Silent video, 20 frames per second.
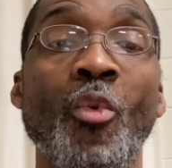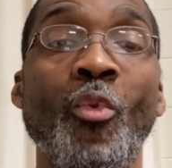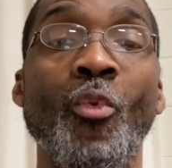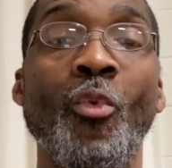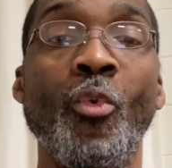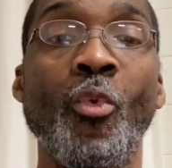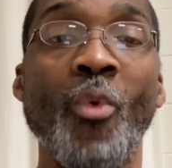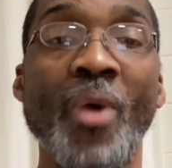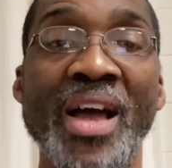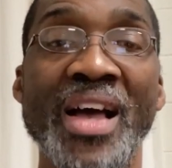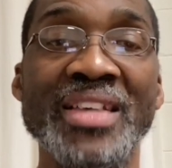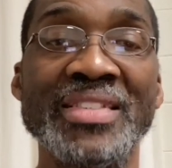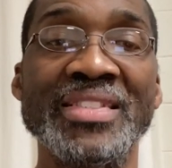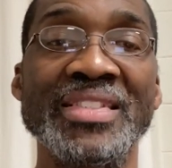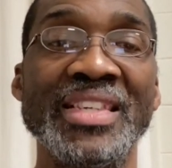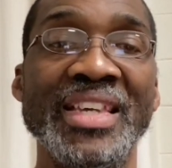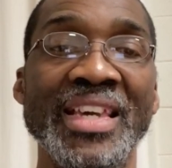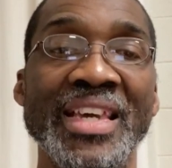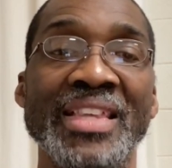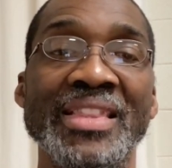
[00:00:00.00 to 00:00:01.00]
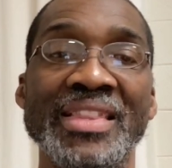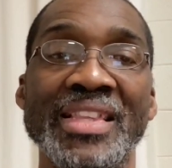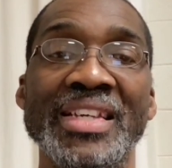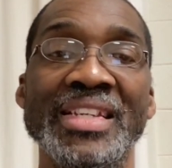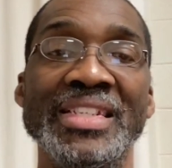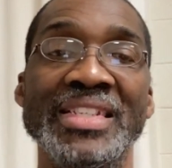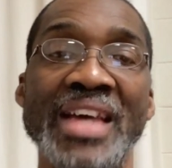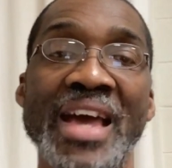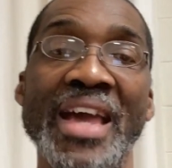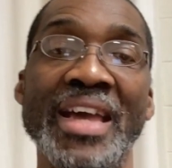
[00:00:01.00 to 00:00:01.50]
rest in the
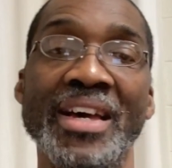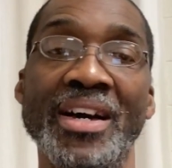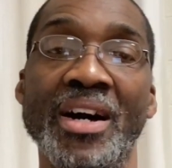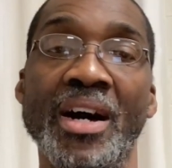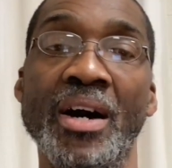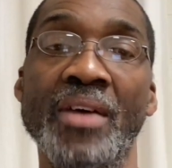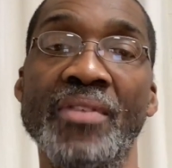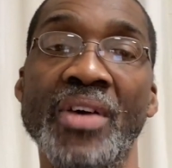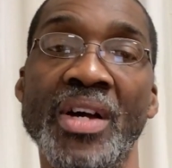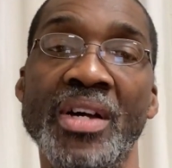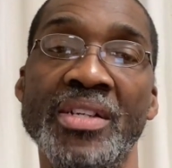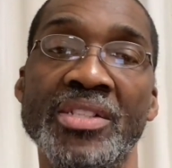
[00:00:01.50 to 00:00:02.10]
day of